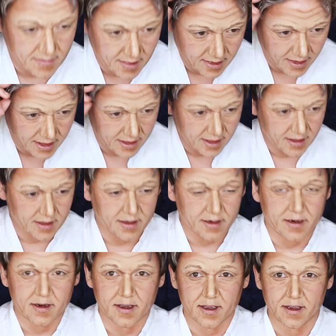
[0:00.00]
All right, now
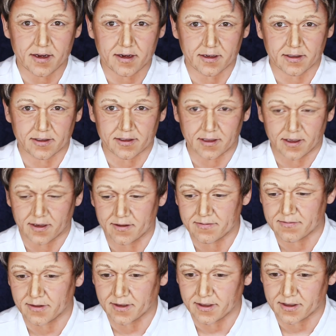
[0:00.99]
that our hair is
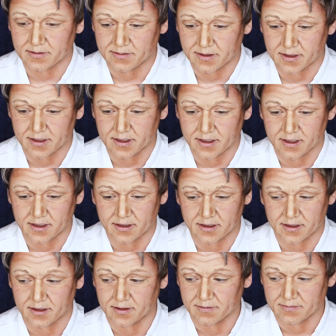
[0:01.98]
done, we're gonna put
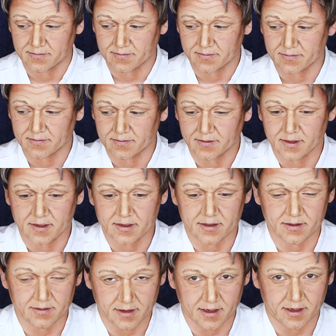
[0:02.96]
in
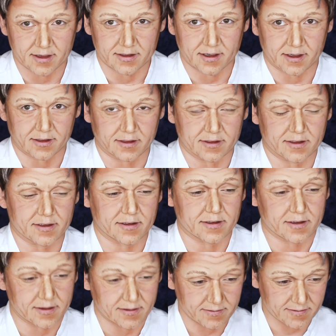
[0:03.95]
some contact
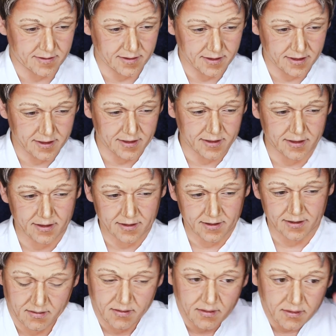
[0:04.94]
lenses to really
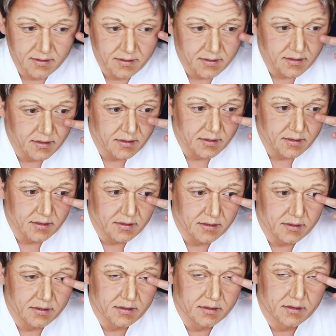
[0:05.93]
seal the deal
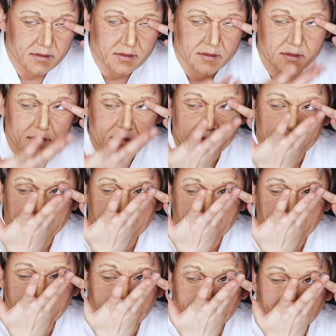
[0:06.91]
on this
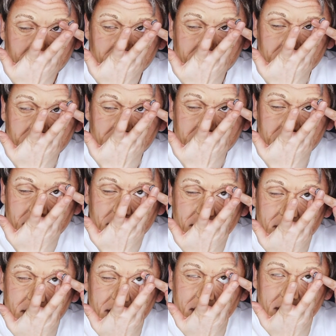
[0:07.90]
look
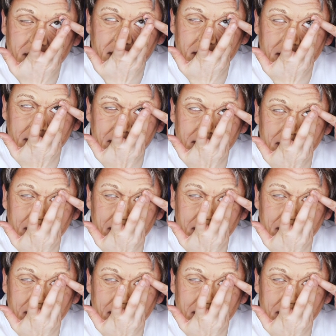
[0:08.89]
of Gordon